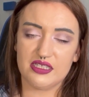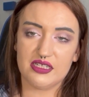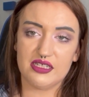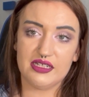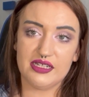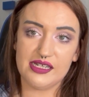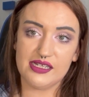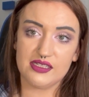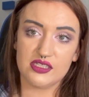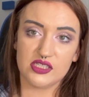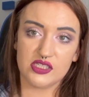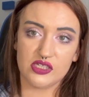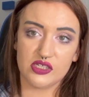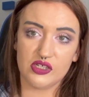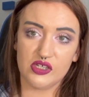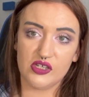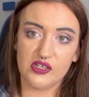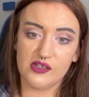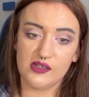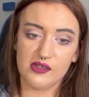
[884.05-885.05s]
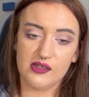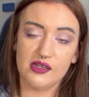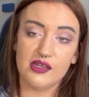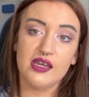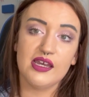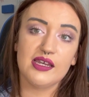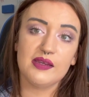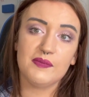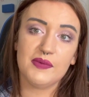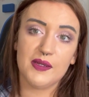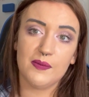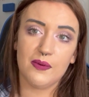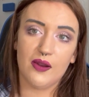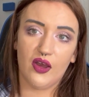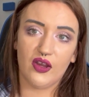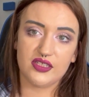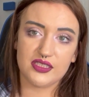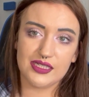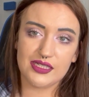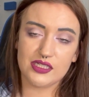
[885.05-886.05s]
needs to be
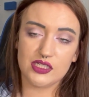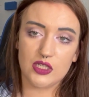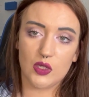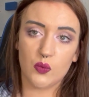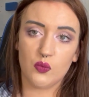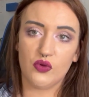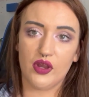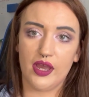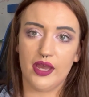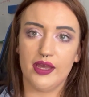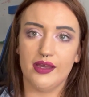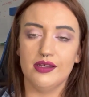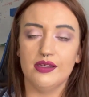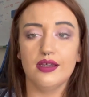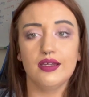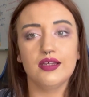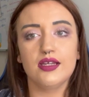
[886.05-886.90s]
plugged in somewhere.